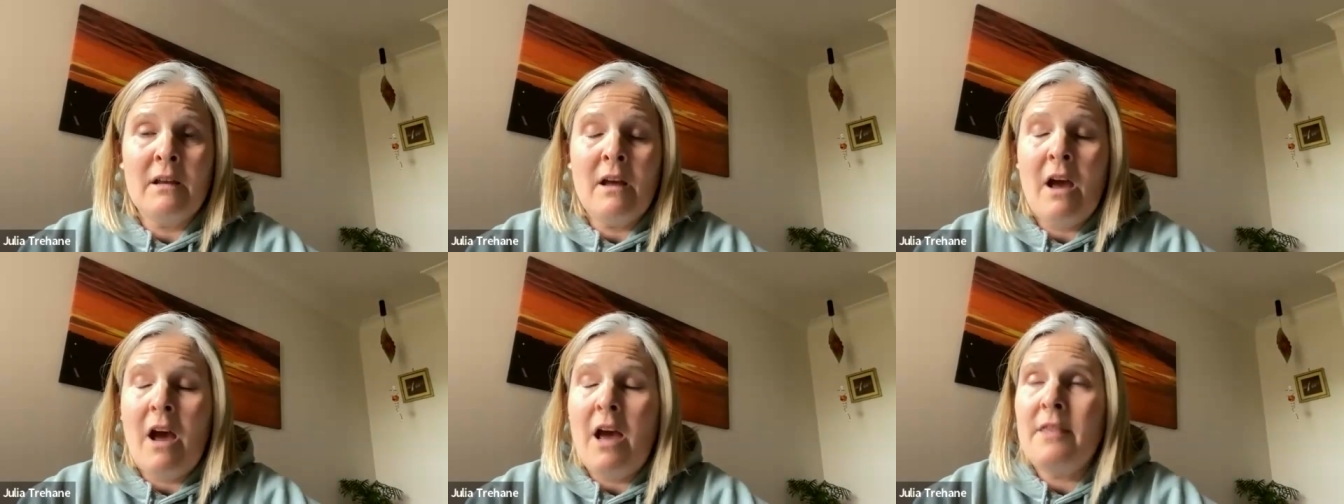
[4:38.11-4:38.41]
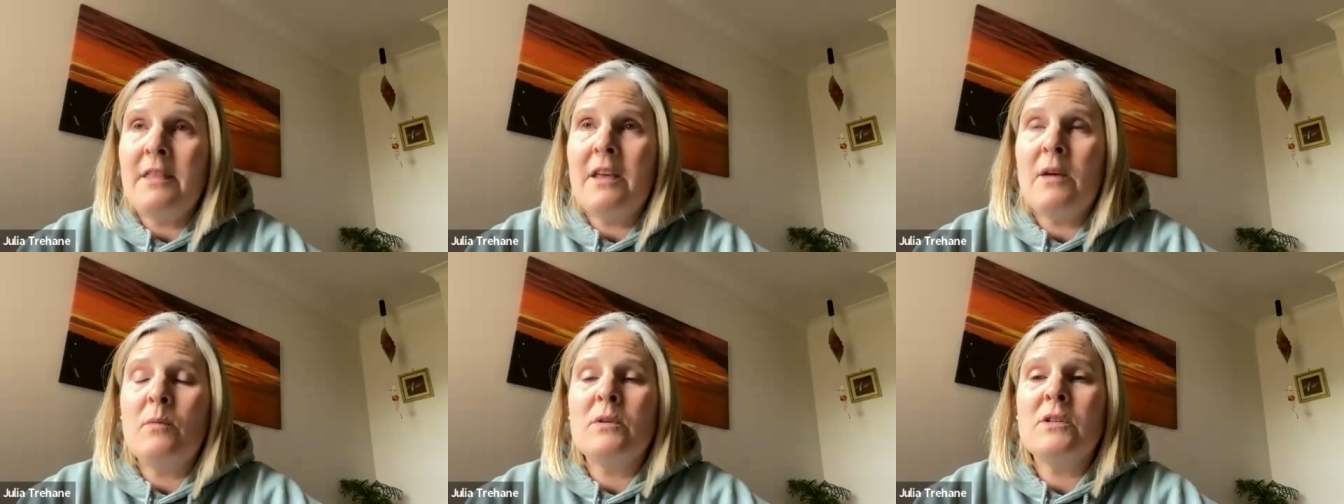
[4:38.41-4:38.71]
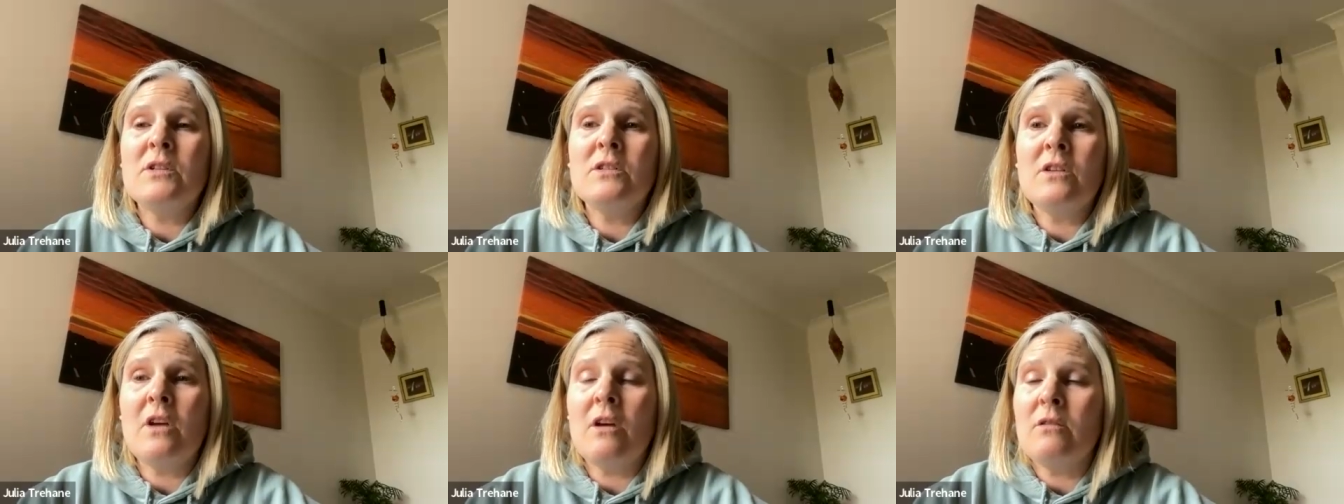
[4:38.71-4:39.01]
and they were
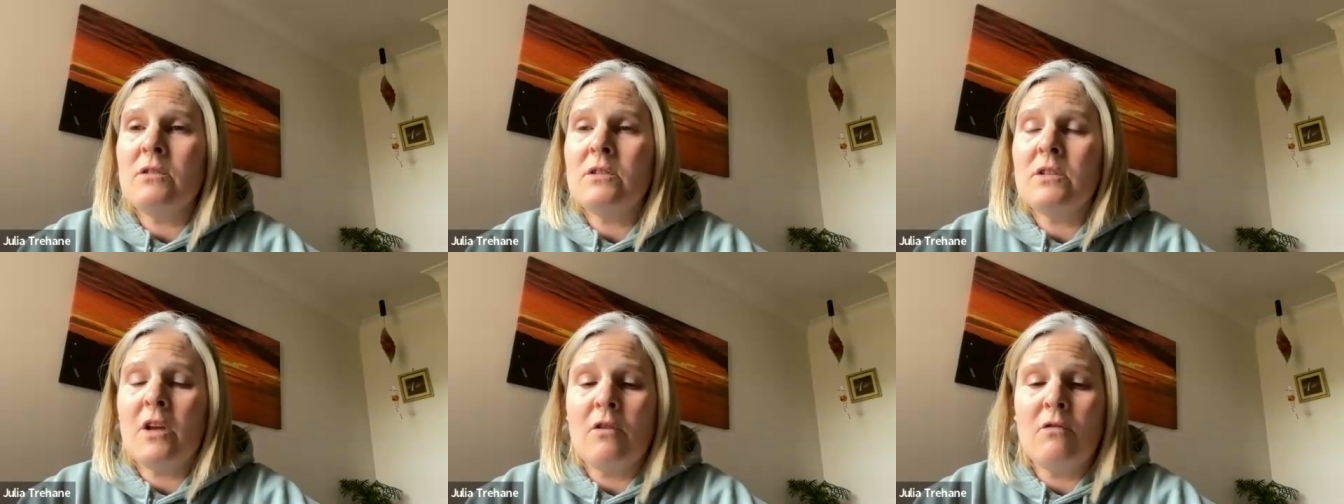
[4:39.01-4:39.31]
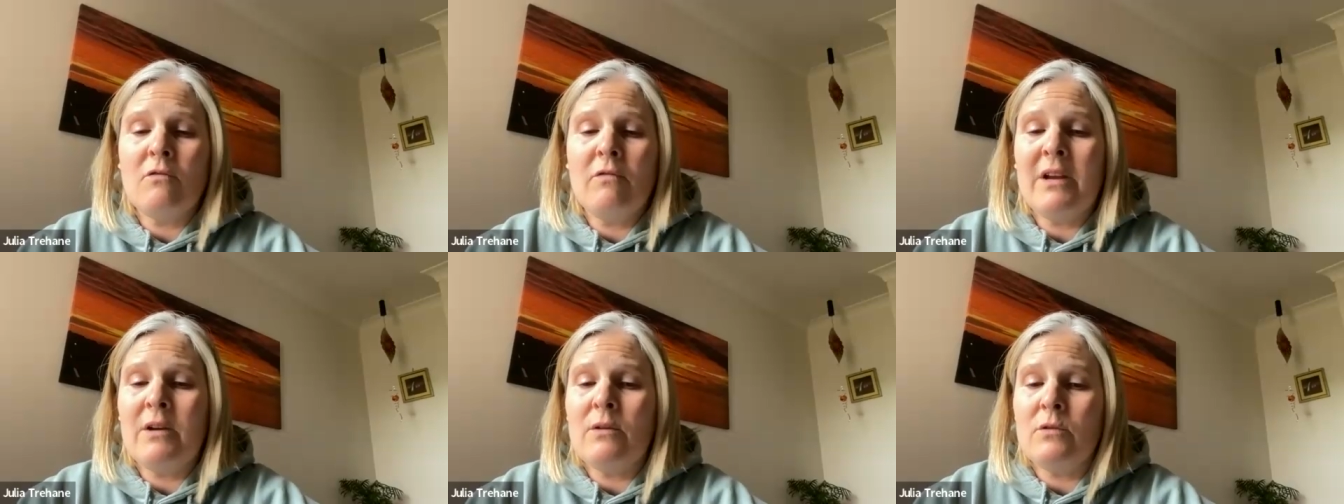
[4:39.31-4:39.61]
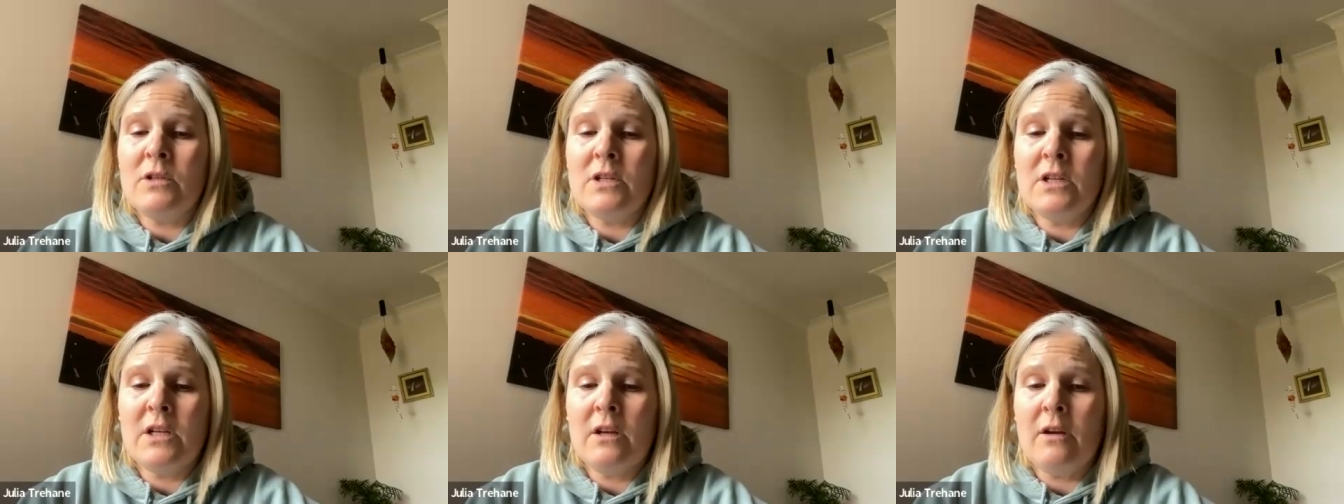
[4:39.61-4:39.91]
so real
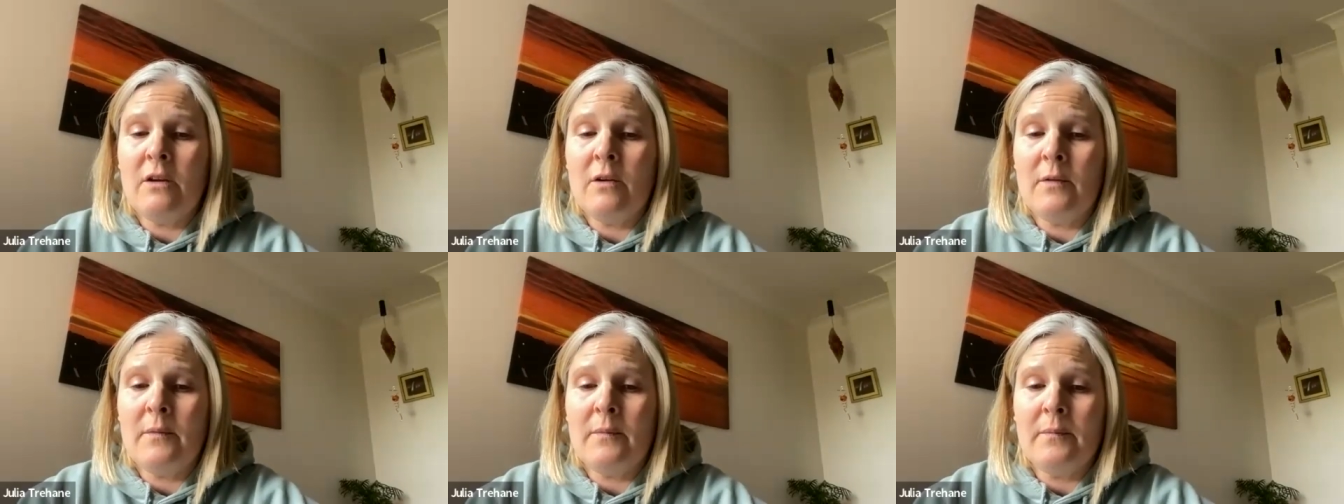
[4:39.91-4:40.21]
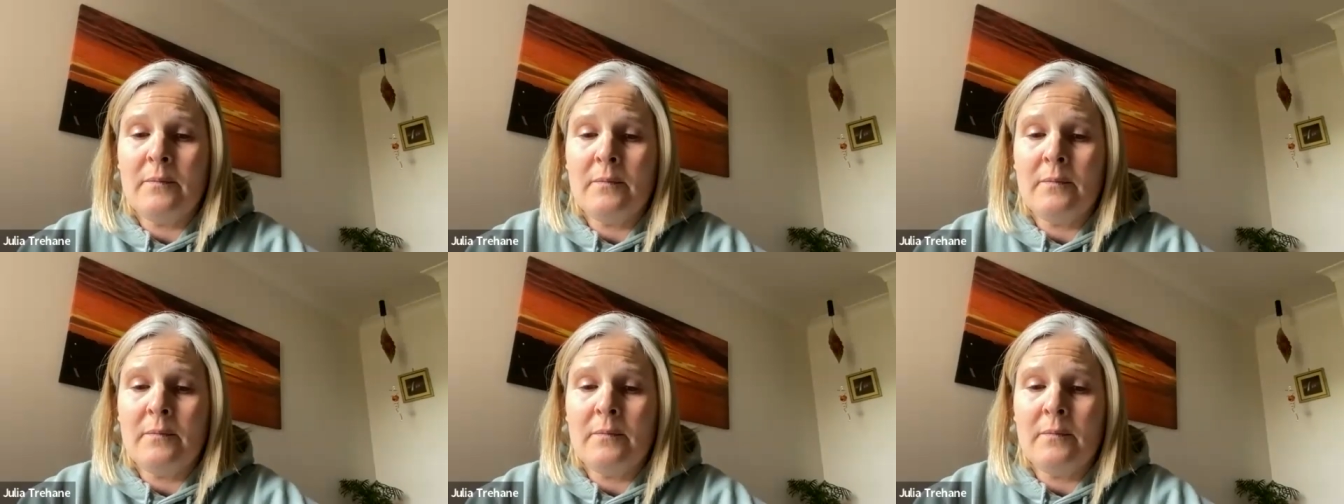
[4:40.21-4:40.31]
to you?